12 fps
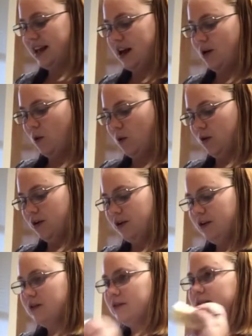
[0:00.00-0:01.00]
a 1/4
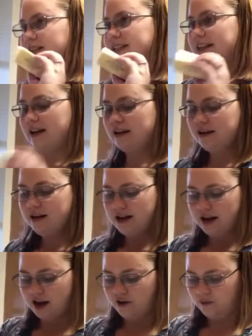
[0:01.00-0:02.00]
stick
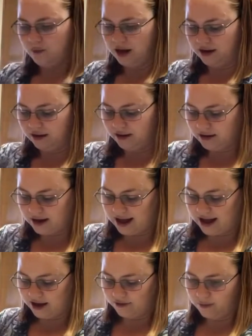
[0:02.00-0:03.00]
of butter. I
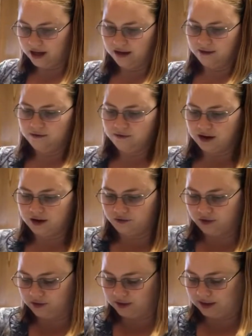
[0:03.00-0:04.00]
have my very
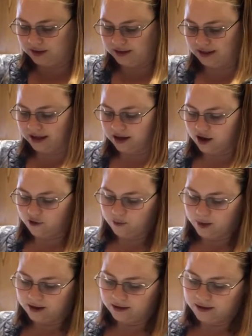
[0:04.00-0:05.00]
frozen stick of
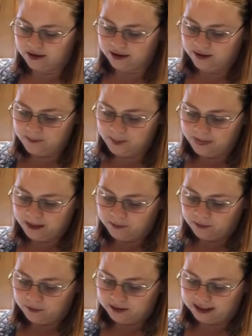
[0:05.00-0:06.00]
butter here.
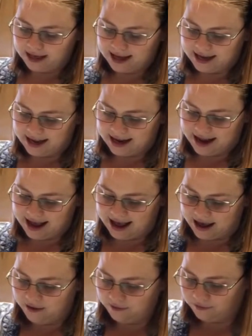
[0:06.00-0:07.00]
I'm going to cut it in
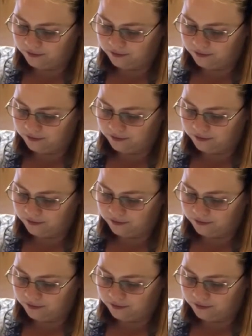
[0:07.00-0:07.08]
half,